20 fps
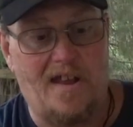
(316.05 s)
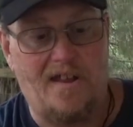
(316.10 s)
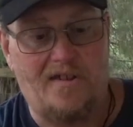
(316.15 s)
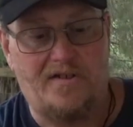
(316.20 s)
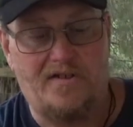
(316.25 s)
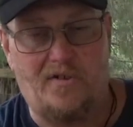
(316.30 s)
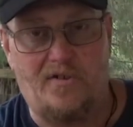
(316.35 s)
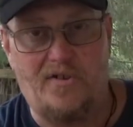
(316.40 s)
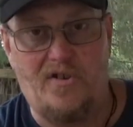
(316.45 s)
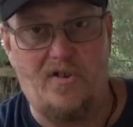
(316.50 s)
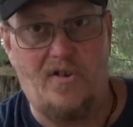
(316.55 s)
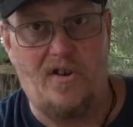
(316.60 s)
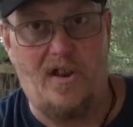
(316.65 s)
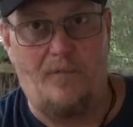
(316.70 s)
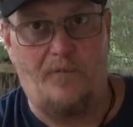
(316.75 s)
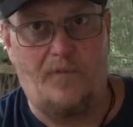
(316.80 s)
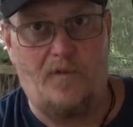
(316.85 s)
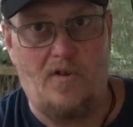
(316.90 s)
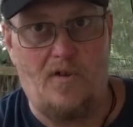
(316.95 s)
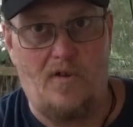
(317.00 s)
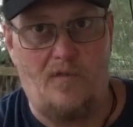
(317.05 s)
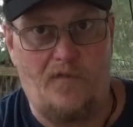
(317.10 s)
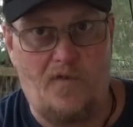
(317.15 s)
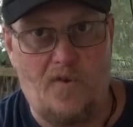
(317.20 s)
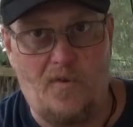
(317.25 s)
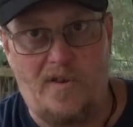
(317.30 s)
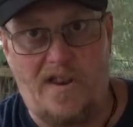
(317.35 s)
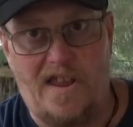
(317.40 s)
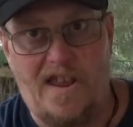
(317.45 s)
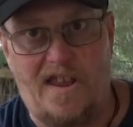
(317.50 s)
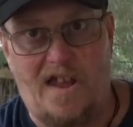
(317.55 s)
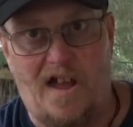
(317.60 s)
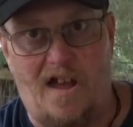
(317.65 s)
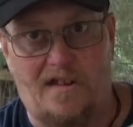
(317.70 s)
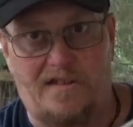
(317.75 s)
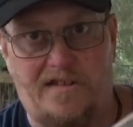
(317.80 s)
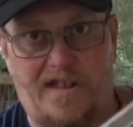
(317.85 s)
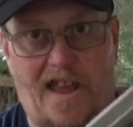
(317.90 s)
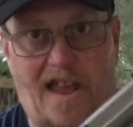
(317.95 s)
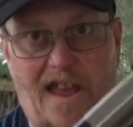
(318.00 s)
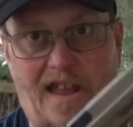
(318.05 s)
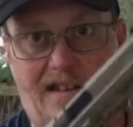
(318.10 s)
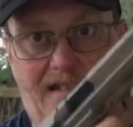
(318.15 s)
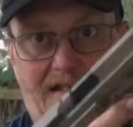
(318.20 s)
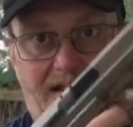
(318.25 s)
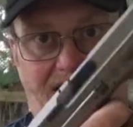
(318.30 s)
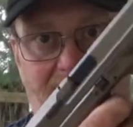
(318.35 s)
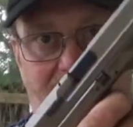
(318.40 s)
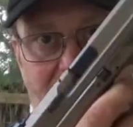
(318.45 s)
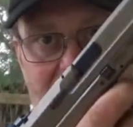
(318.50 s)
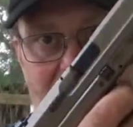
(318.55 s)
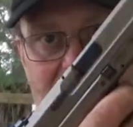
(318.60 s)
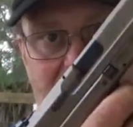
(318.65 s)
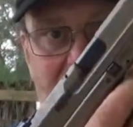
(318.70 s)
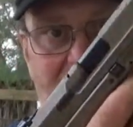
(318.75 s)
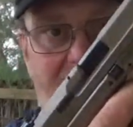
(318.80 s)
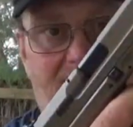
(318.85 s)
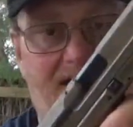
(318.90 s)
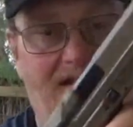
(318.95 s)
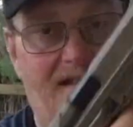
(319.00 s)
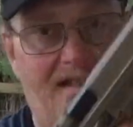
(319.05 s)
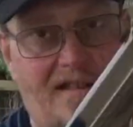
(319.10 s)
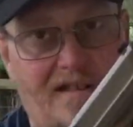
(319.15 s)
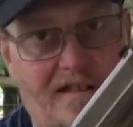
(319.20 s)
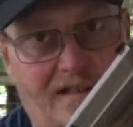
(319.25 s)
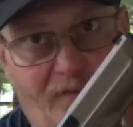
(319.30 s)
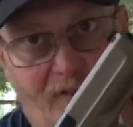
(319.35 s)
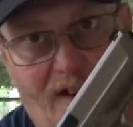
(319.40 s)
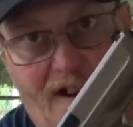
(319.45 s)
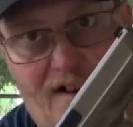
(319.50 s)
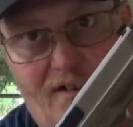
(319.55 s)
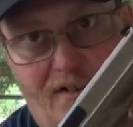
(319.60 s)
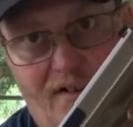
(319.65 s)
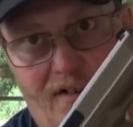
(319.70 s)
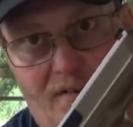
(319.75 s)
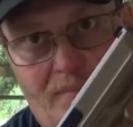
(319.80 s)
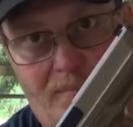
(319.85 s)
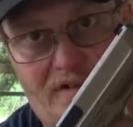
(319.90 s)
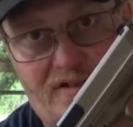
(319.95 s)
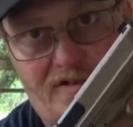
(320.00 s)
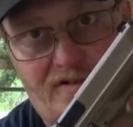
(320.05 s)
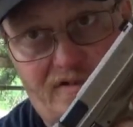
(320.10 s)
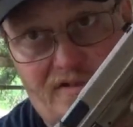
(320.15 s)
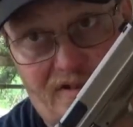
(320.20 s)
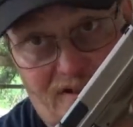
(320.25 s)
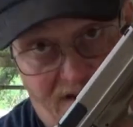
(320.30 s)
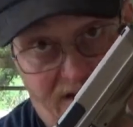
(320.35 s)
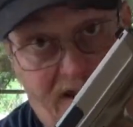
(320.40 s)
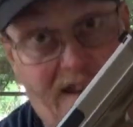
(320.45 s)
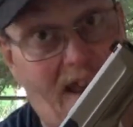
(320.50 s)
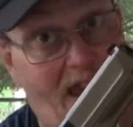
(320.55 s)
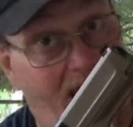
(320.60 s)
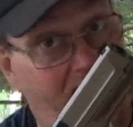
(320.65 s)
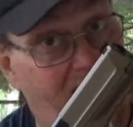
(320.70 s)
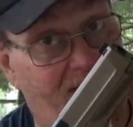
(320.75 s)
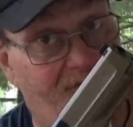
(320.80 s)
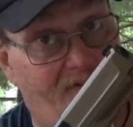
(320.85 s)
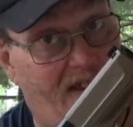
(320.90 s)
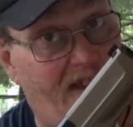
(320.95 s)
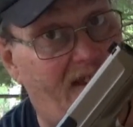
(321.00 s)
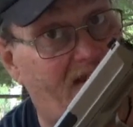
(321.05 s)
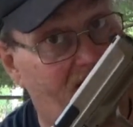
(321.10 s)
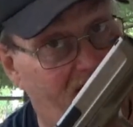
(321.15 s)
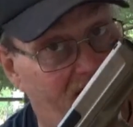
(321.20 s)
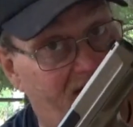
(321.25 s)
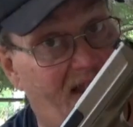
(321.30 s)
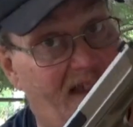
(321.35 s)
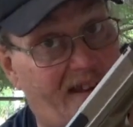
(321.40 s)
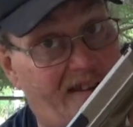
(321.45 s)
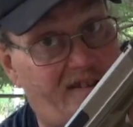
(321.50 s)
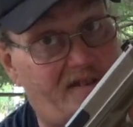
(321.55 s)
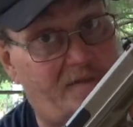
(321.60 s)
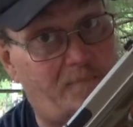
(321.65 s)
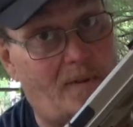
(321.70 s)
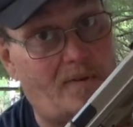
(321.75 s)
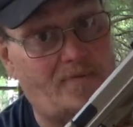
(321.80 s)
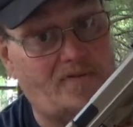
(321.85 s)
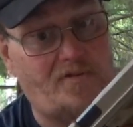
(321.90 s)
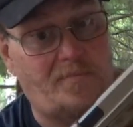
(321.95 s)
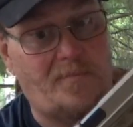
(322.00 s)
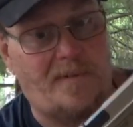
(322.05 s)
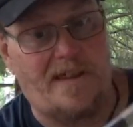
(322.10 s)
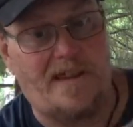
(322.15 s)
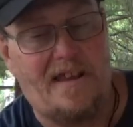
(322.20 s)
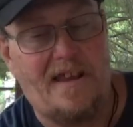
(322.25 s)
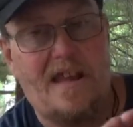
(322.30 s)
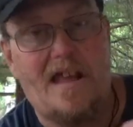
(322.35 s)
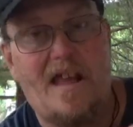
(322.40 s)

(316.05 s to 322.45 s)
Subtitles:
So if you decock that, then the firearm is deactivated just like it's supposed to be,